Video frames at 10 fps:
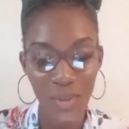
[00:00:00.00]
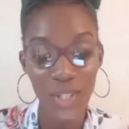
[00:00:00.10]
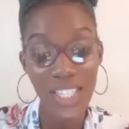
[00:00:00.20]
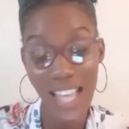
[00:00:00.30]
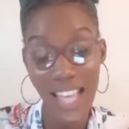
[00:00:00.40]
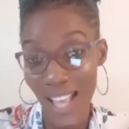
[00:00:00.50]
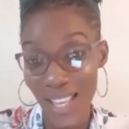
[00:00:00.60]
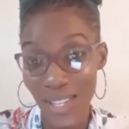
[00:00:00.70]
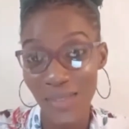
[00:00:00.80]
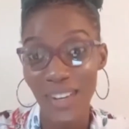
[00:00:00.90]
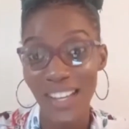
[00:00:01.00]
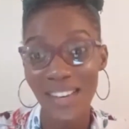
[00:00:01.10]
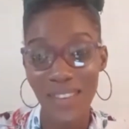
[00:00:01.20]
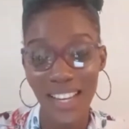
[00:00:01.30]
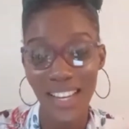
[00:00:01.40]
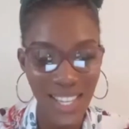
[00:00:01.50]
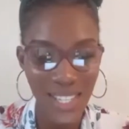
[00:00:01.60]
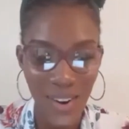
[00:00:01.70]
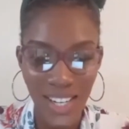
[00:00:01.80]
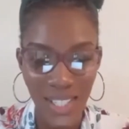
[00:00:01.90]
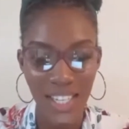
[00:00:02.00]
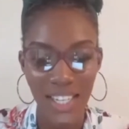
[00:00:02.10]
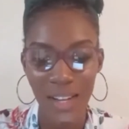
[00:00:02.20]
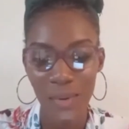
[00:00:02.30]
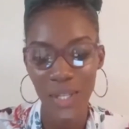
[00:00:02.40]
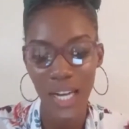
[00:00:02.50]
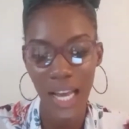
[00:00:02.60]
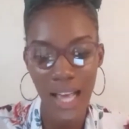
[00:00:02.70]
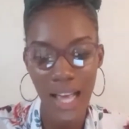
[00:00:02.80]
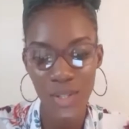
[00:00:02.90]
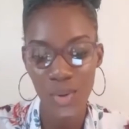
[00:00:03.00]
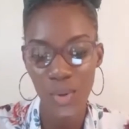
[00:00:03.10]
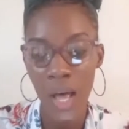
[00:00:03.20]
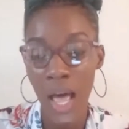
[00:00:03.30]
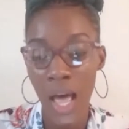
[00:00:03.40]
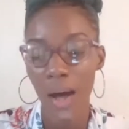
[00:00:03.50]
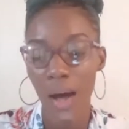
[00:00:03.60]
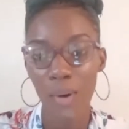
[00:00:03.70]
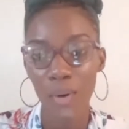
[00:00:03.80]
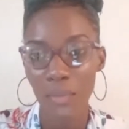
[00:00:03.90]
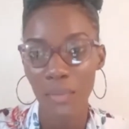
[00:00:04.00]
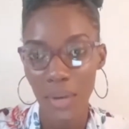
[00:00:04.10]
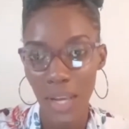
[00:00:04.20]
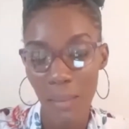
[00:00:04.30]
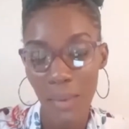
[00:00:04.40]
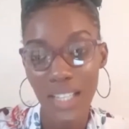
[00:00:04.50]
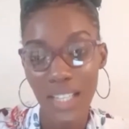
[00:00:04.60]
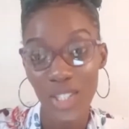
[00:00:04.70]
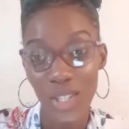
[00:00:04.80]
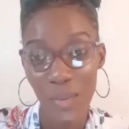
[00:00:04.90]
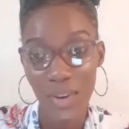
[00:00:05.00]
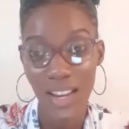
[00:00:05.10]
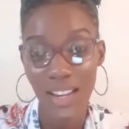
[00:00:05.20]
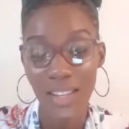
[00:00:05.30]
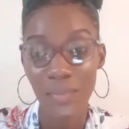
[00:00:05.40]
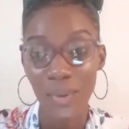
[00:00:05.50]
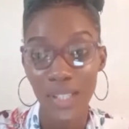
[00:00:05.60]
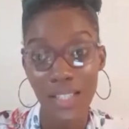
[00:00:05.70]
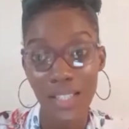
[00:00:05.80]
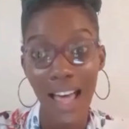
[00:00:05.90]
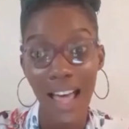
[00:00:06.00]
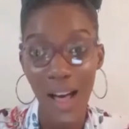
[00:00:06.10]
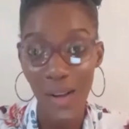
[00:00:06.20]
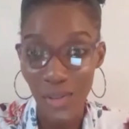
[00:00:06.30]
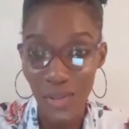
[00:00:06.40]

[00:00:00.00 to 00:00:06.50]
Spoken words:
You just answered my next question. I was gonna ask you about the BMI determining the person's health.